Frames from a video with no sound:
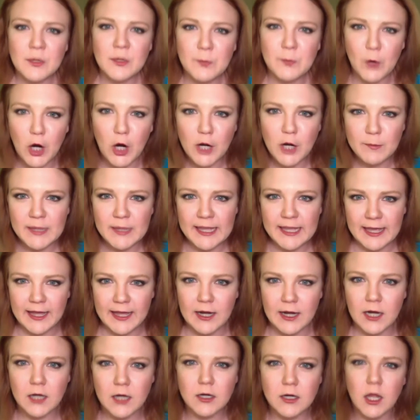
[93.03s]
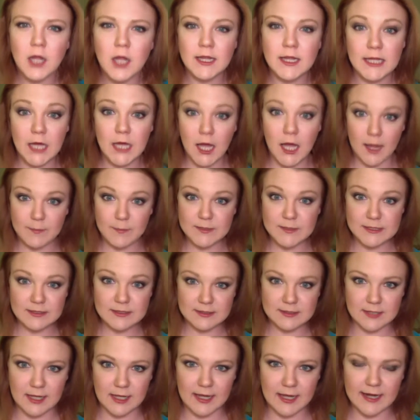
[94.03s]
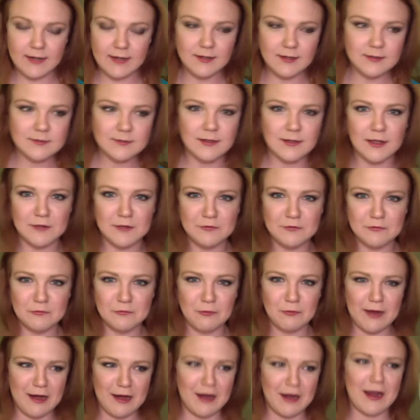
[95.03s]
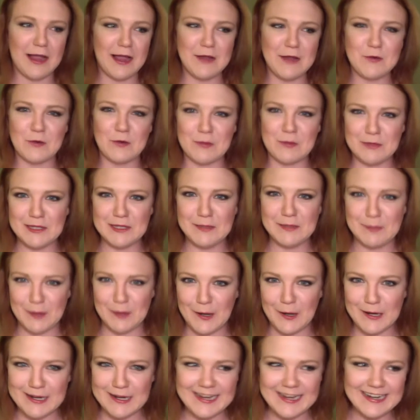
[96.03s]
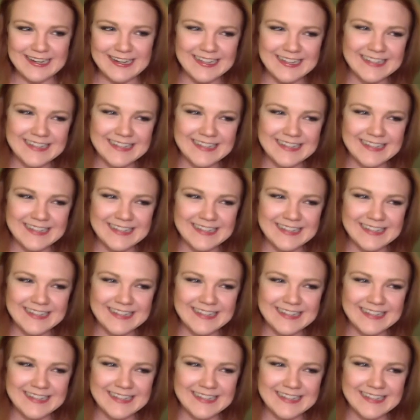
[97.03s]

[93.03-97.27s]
to part my hair on the opposite side of where I normally part it